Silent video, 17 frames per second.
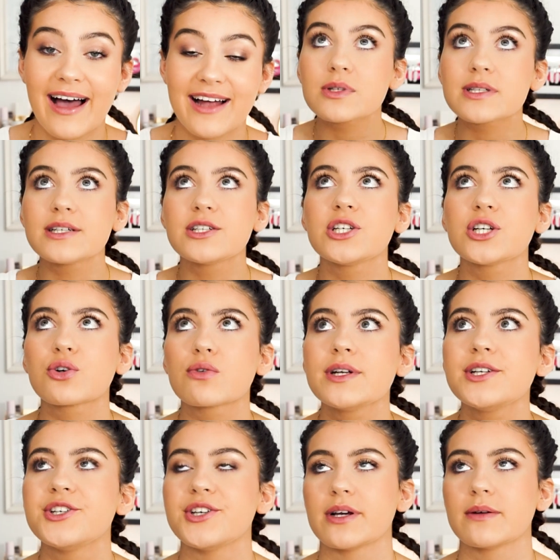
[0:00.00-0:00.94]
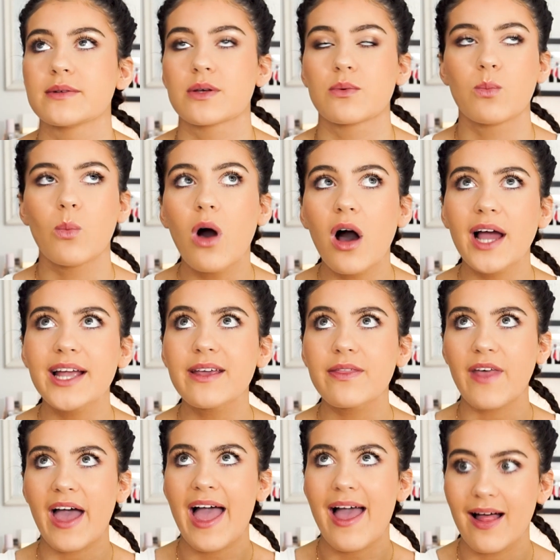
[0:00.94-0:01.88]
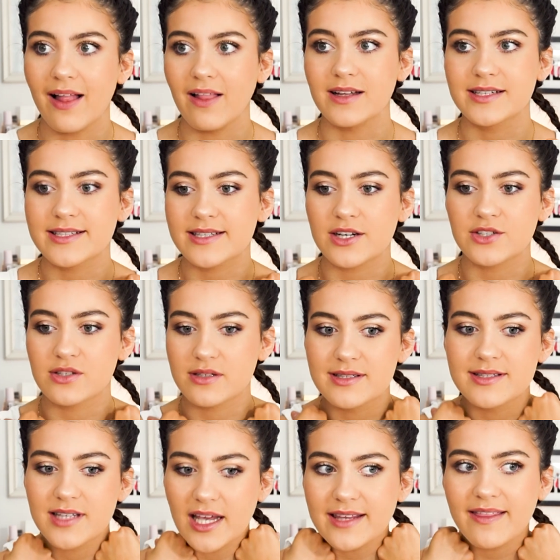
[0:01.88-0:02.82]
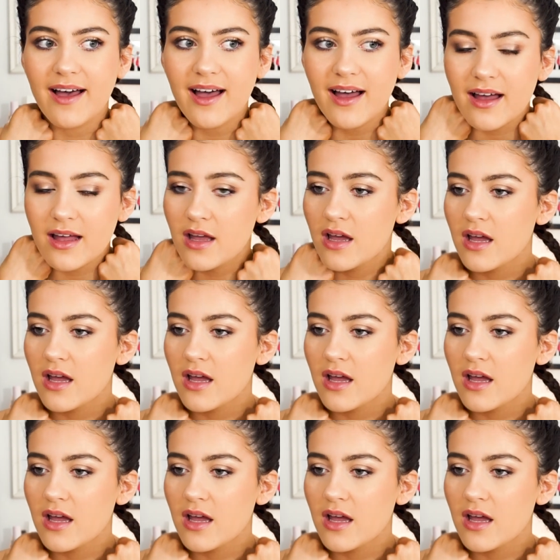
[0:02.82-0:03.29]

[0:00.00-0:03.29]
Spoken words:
I was literally cringing. I was like, why the hell did I just say that?